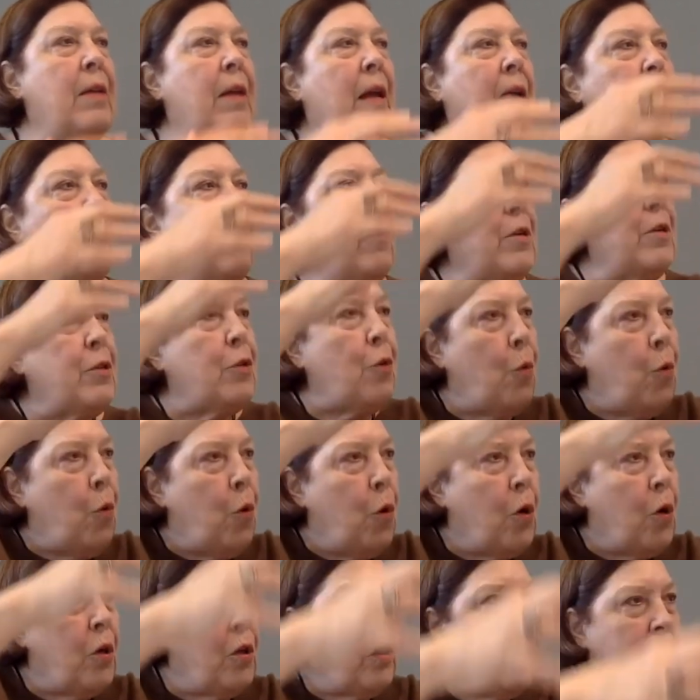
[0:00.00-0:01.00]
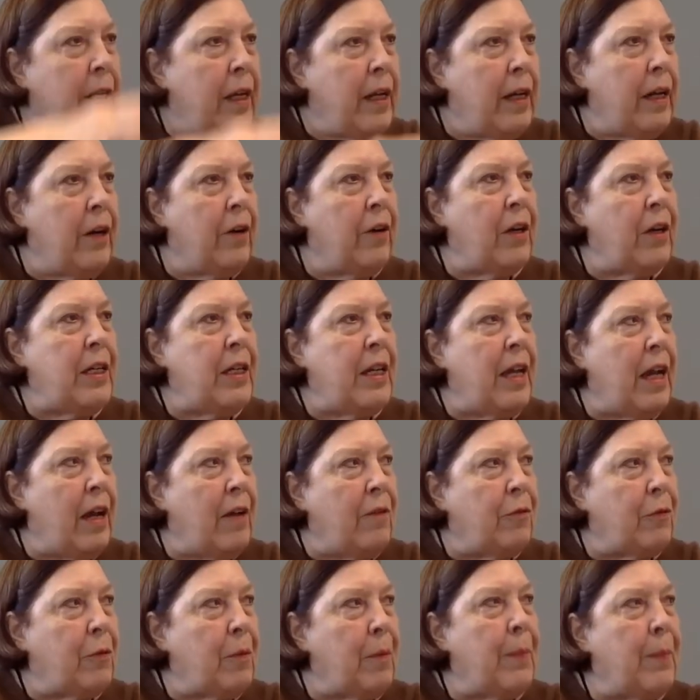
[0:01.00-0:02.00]
It was orally carried
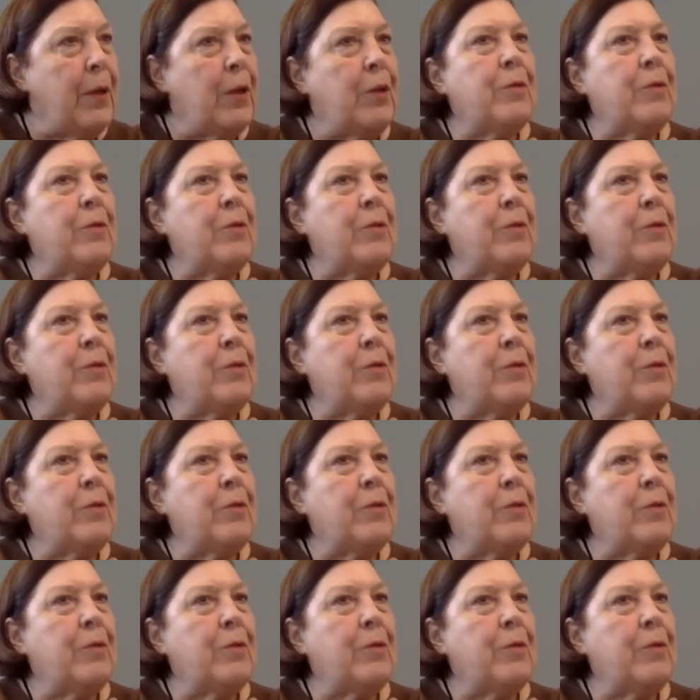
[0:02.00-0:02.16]
down from